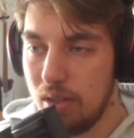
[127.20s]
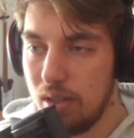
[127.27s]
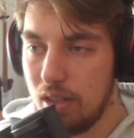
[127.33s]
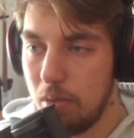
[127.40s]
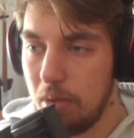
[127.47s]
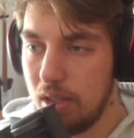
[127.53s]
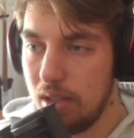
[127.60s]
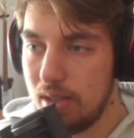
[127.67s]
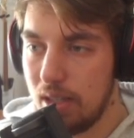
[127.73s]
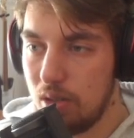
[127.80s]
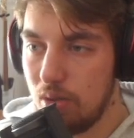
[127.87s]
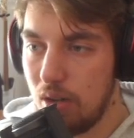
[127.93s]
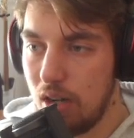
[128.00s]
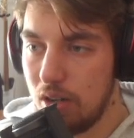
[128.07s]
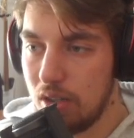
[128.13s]
the body set
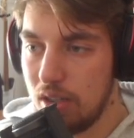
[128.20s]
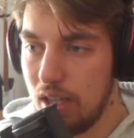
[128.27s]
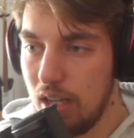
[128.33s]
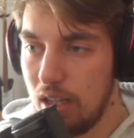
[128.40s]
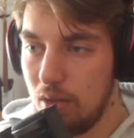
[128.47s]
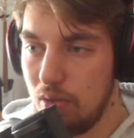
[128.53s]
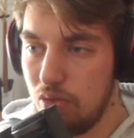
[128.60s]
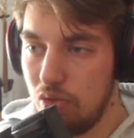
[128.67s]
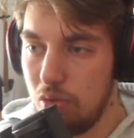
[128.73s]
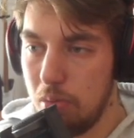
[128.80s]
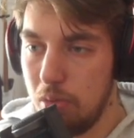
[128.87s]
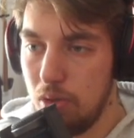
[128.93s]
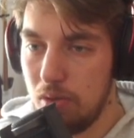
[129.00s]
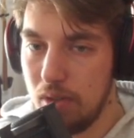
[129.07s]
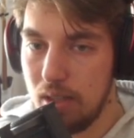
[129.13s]
to RTL. If we
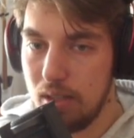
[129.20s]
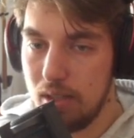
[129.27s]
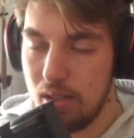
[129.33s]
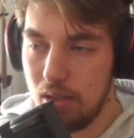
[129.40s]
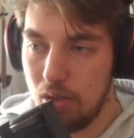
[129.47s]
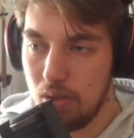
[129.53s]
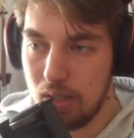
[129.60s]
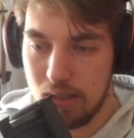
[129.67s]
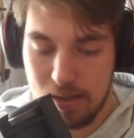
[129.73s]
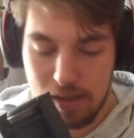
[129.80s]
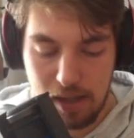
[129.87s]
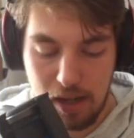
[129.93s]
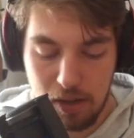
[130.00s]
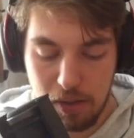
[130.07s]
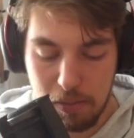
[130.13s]
remove it, you can
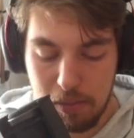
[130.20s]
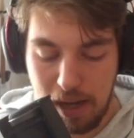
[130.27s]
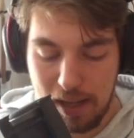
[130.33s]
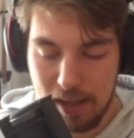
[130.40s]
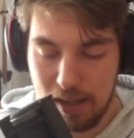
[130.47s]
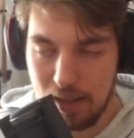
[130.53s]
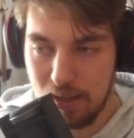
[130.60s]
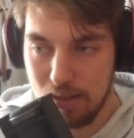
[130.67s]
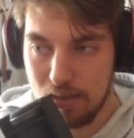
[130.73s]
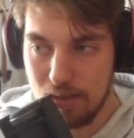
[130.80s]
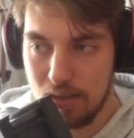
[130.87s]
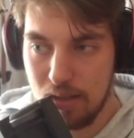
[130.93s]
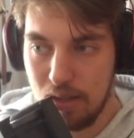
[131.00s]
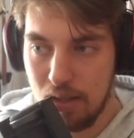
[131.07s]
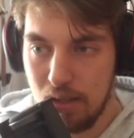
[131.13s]
see how the padding
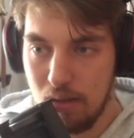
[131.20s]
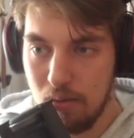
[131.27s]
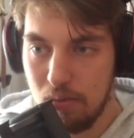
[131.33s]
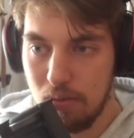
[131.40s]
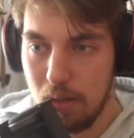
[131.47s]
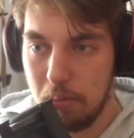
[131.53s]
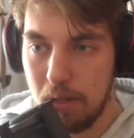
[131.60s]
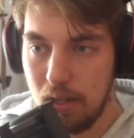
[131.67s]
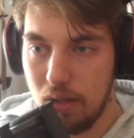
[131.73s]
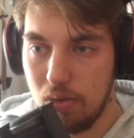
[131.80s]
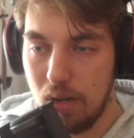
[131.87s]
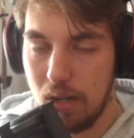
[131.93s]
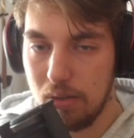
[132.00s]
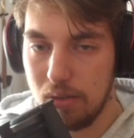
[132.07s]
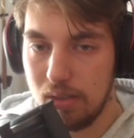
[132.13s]
is flipping
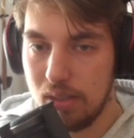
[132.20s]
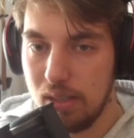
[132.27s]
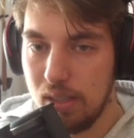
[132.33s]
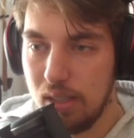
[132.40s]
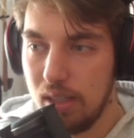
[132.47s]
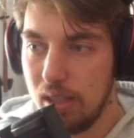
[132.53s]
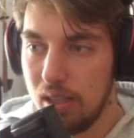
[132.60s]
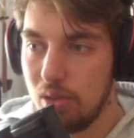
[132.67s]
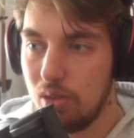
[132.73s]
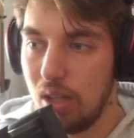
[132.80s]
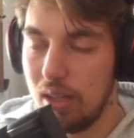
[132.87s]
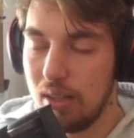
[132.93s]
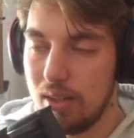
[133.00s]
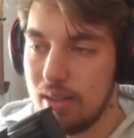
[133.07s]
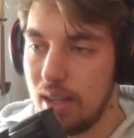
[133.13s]
around to the
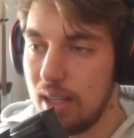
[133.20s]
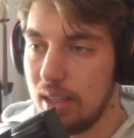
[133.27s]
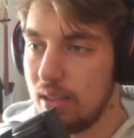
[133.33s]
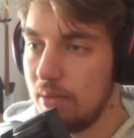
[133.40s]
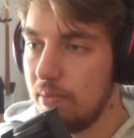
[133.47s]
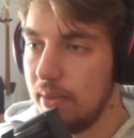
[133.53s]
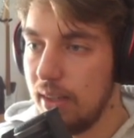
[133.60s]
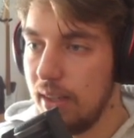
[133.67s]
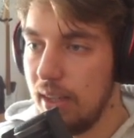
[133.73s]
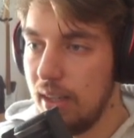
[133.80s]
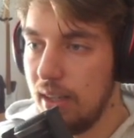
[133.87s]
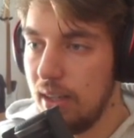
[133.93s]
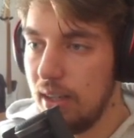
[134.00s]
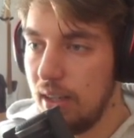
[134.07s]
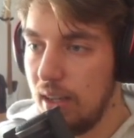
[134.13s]
other side.
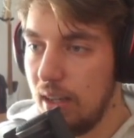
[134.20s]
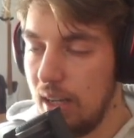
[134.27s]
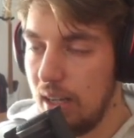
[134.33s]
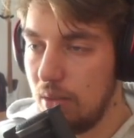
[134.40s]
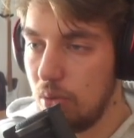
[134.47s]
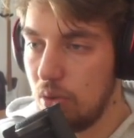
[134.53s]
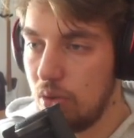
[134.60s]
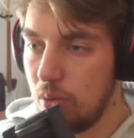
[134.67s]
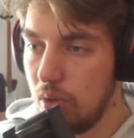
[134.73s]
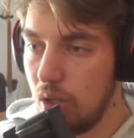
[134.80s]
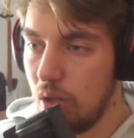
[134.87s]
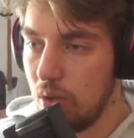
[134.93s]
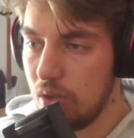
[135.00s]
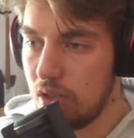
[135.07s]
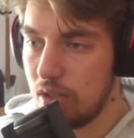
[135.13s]
And what you will
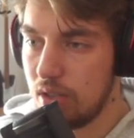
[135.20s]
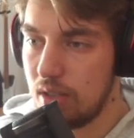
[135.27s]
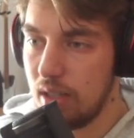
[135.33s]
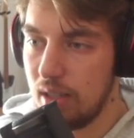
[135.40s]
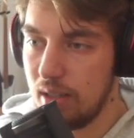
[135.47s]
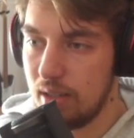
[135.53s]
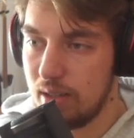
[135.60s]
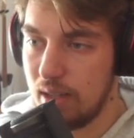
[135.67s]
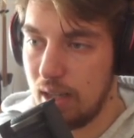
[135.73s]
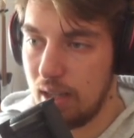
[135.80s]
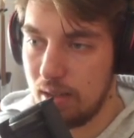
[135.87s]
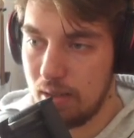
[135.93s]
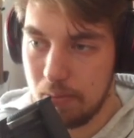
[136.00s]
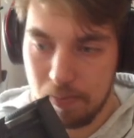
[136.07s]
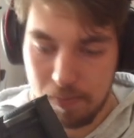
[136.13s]
also see is
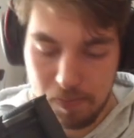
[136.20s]
that